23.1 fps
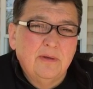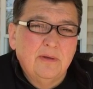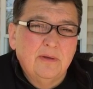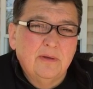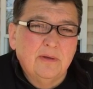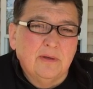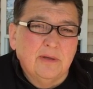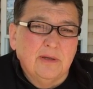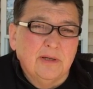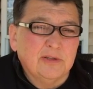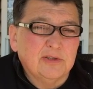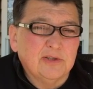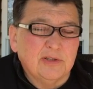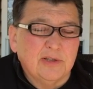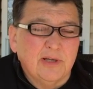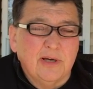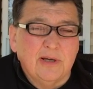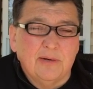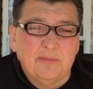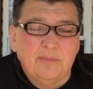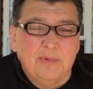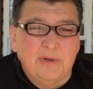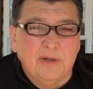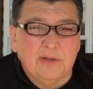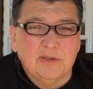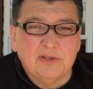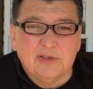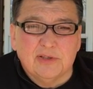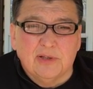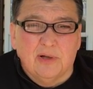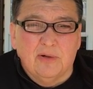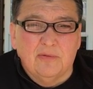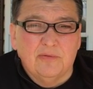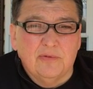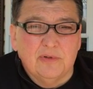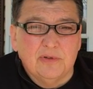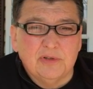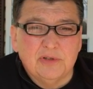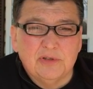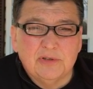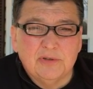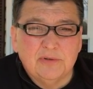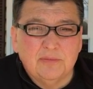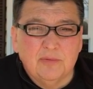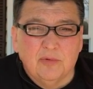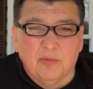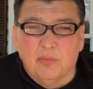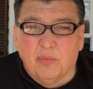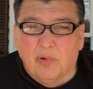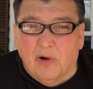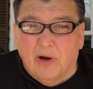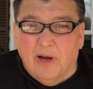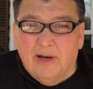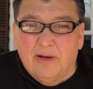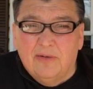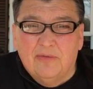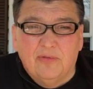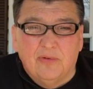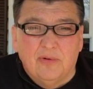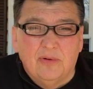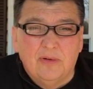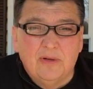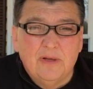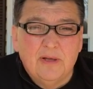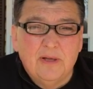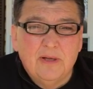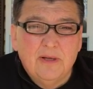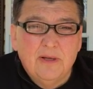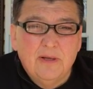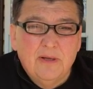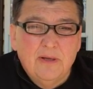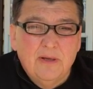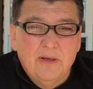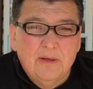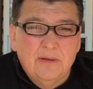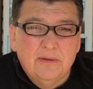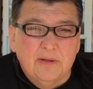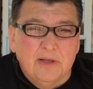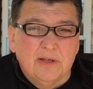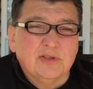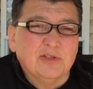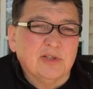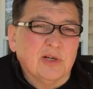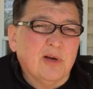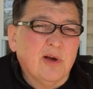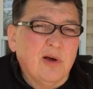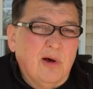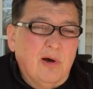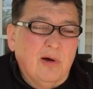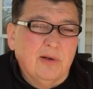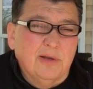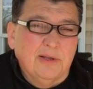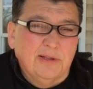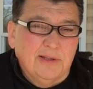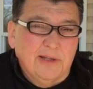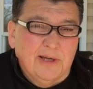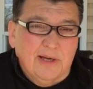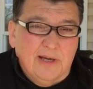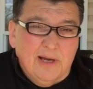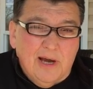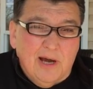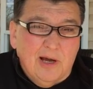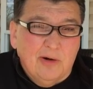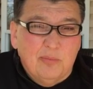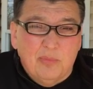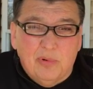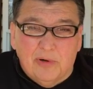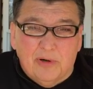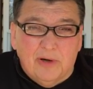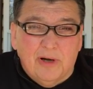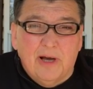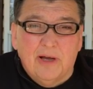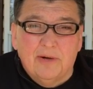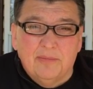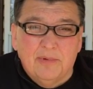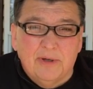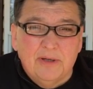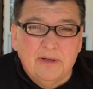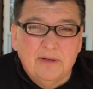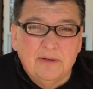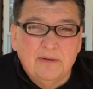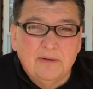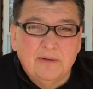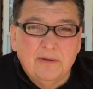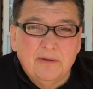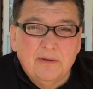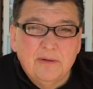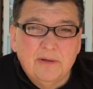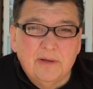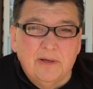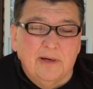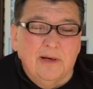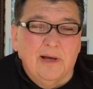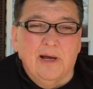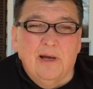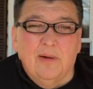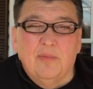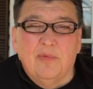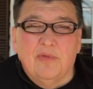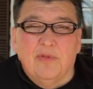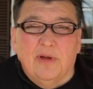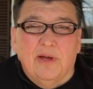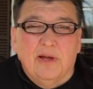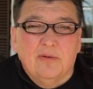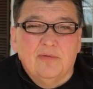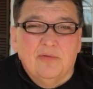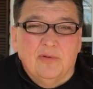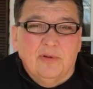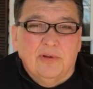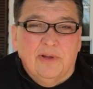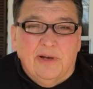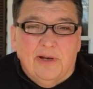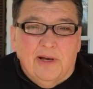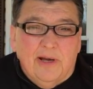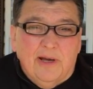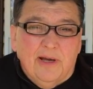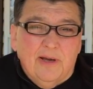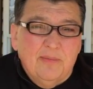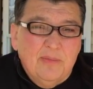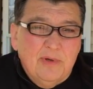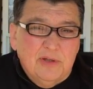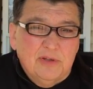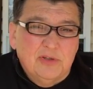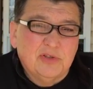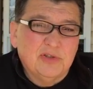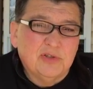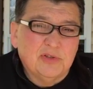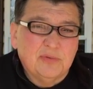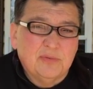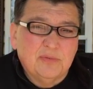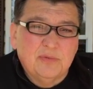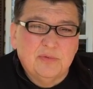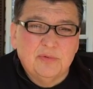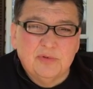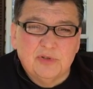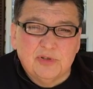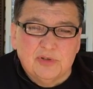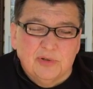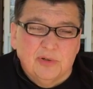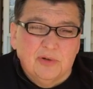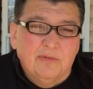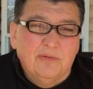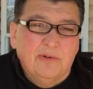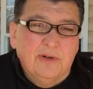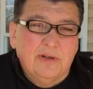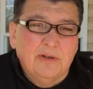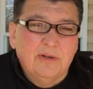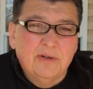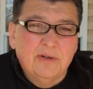and that's not being selfish, prideful. That's a calling that God put on me, and I am thankful that I am His servant.